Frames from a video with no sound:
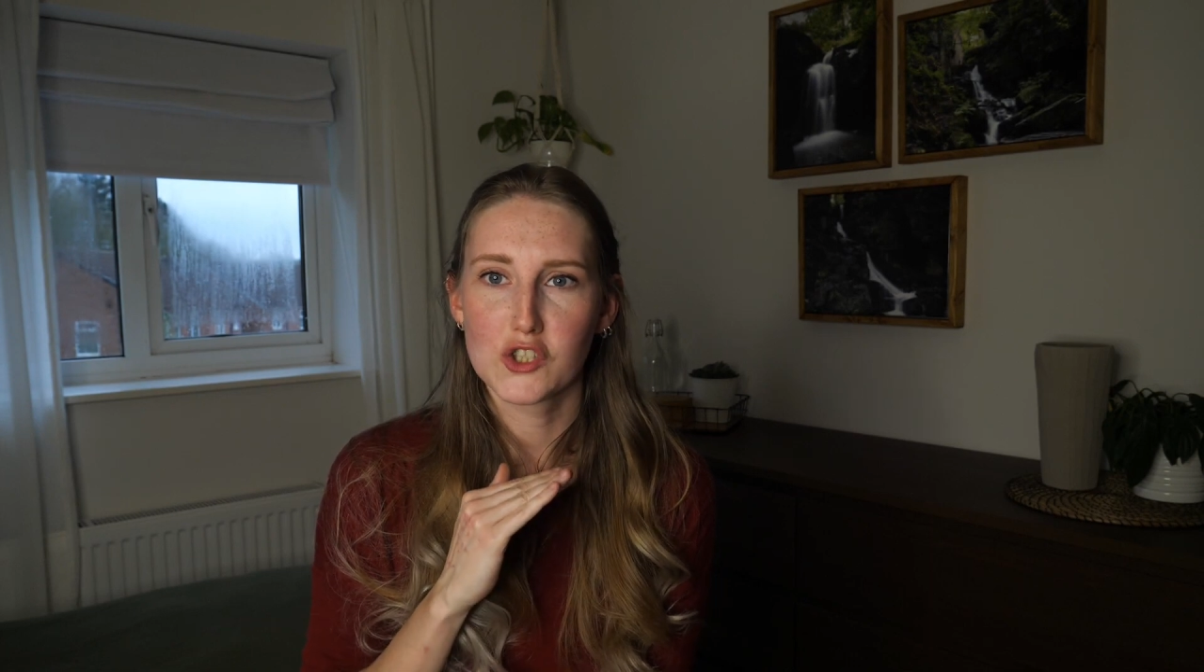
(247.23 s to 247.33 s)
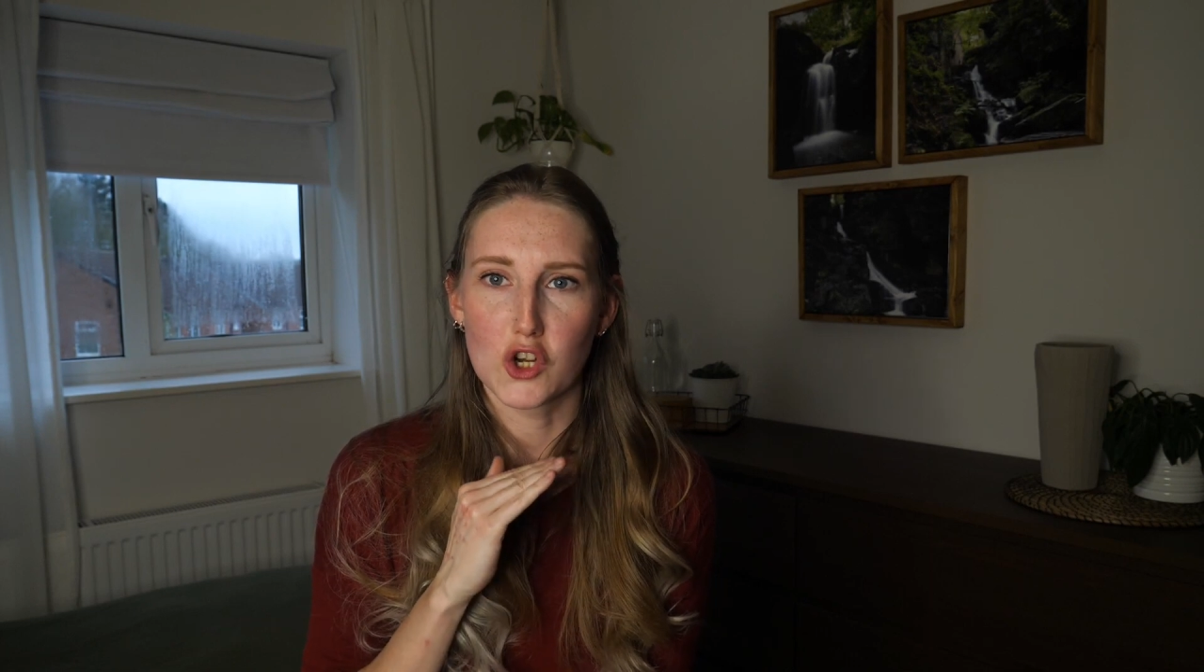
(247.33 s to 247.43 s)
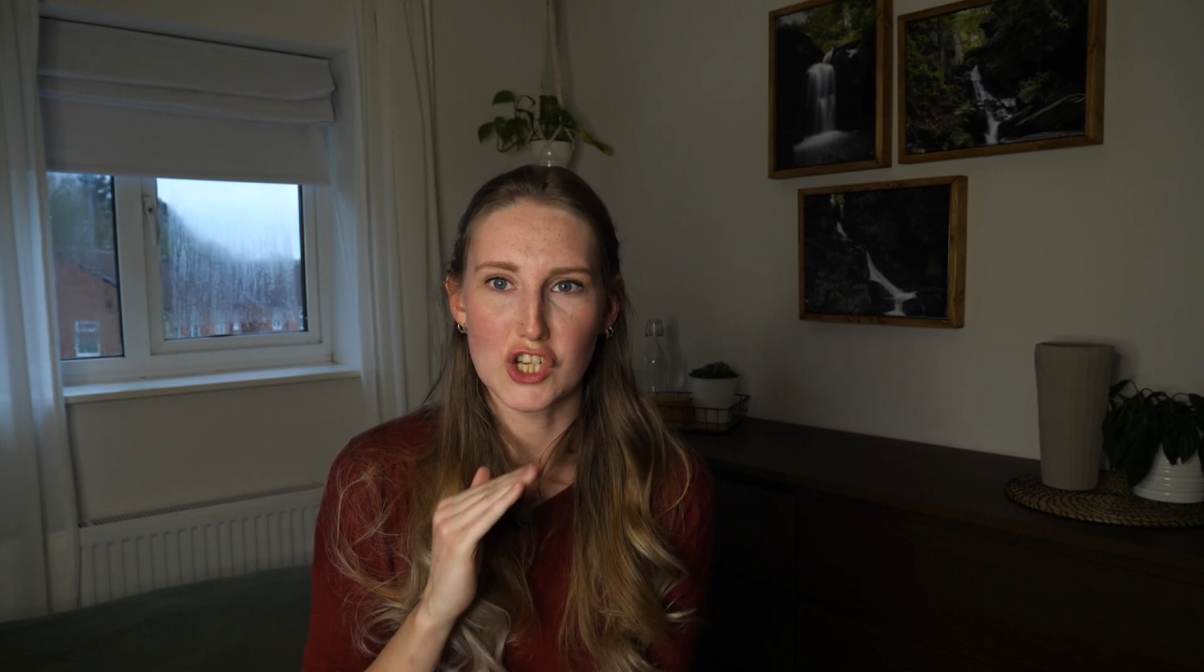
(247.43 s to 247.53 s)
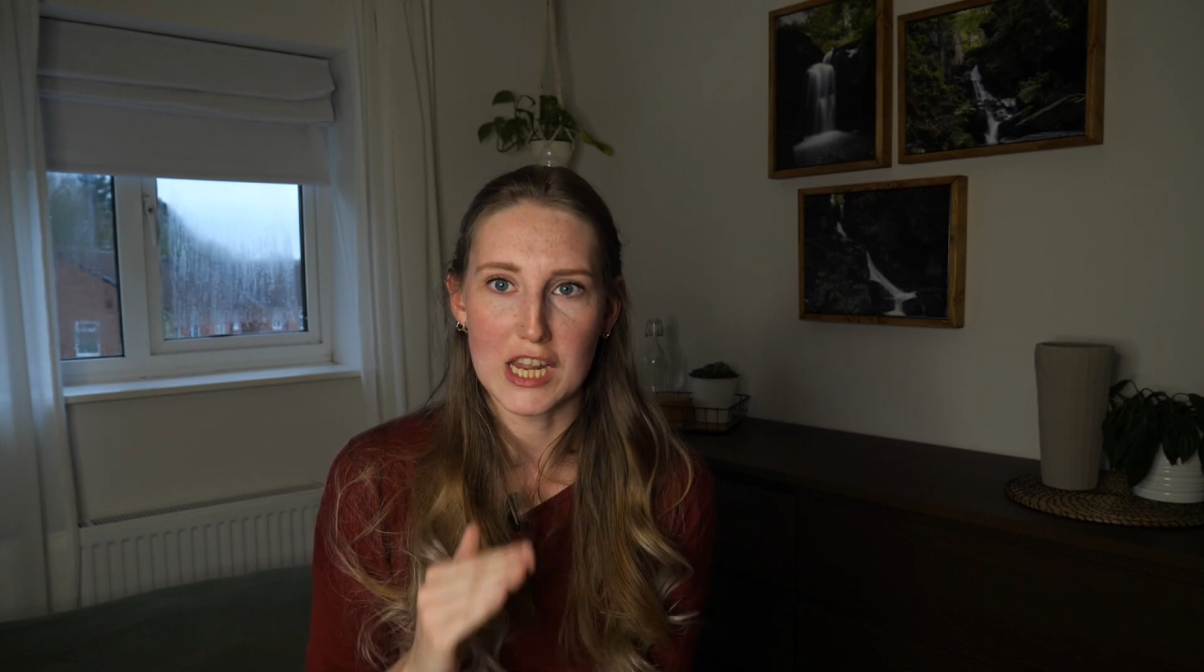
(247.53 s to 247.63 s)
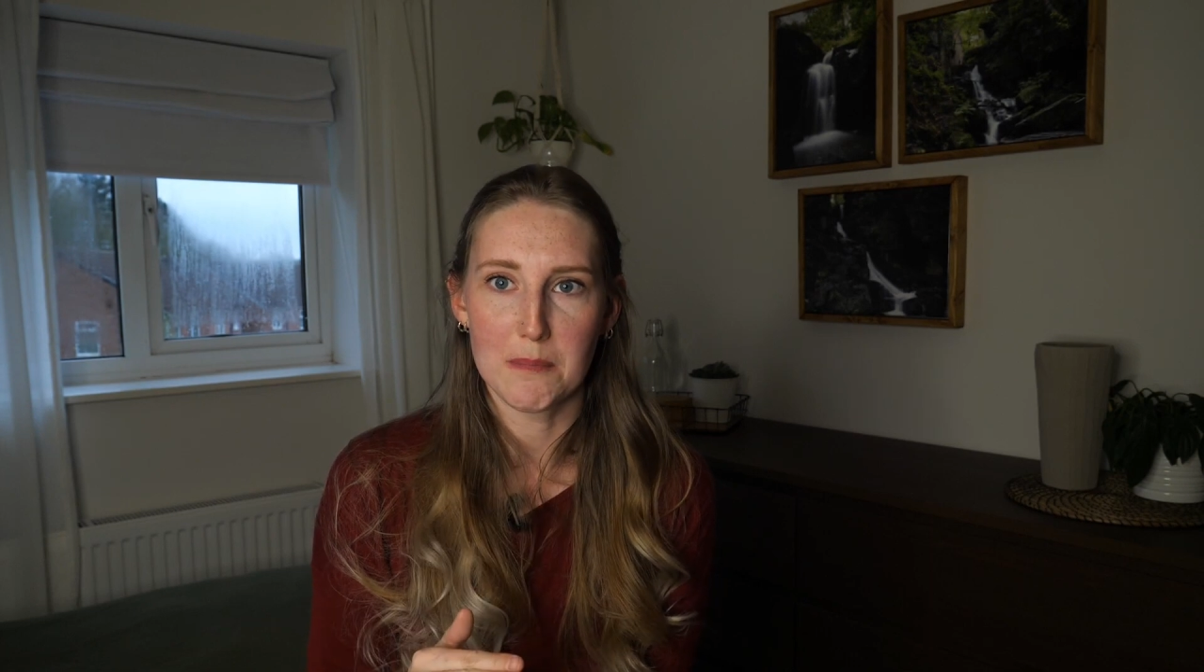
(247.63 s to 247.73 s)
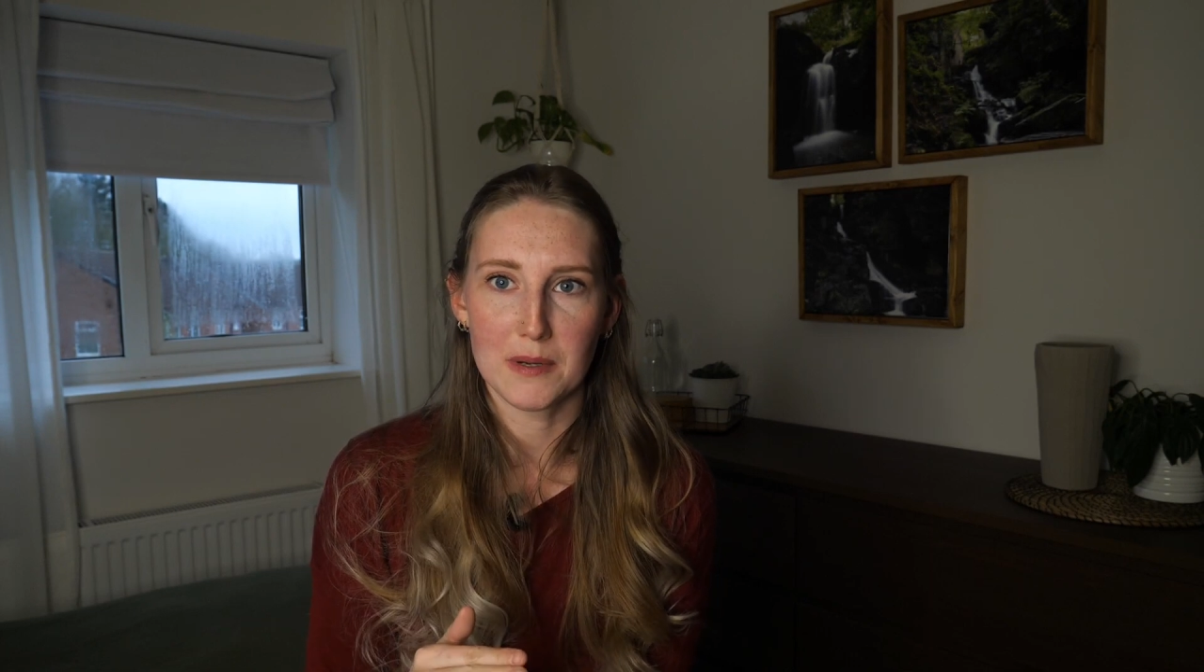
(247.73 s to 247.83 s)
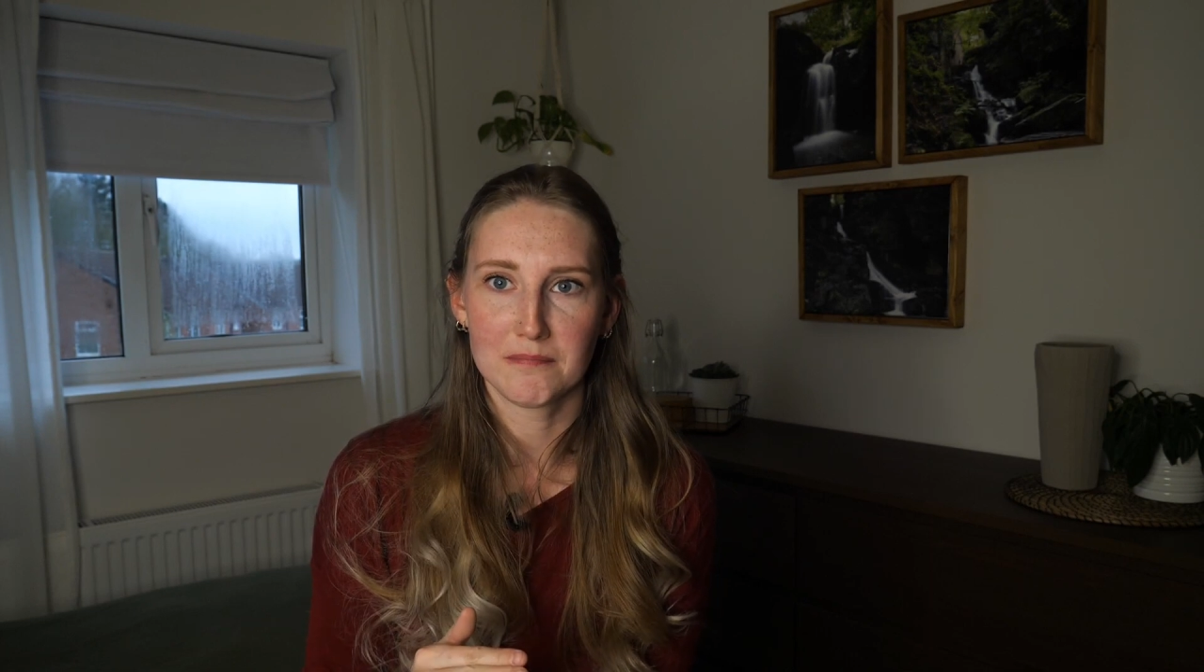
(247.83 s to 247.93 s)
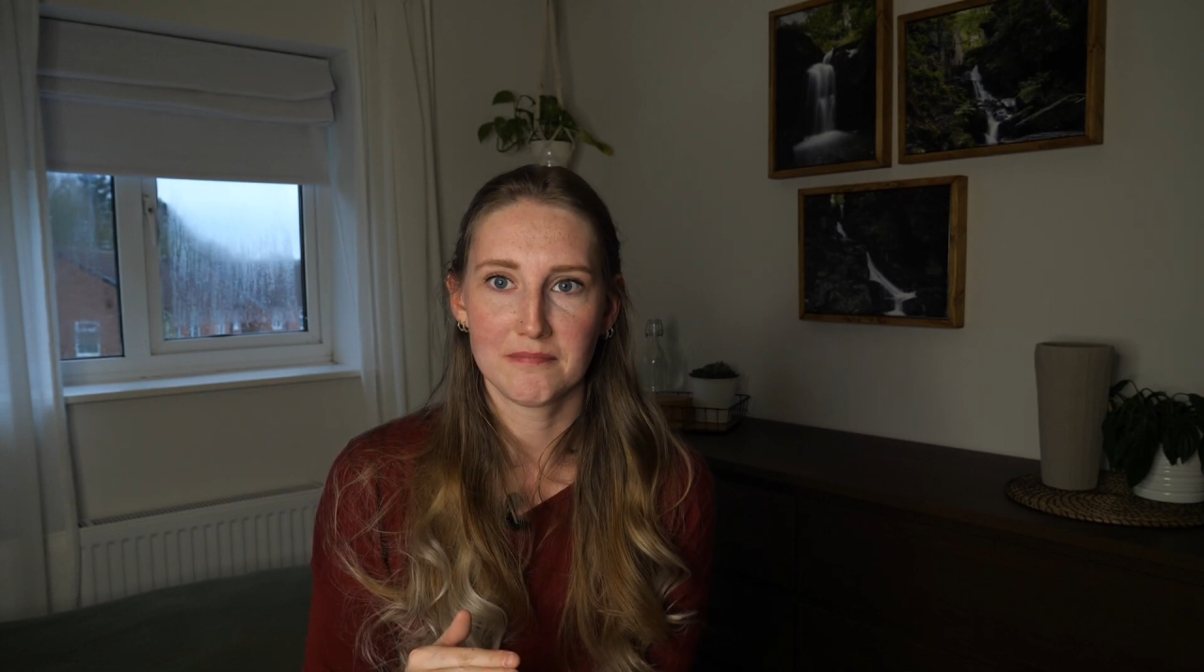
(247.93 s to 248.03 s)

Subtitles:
not cheap.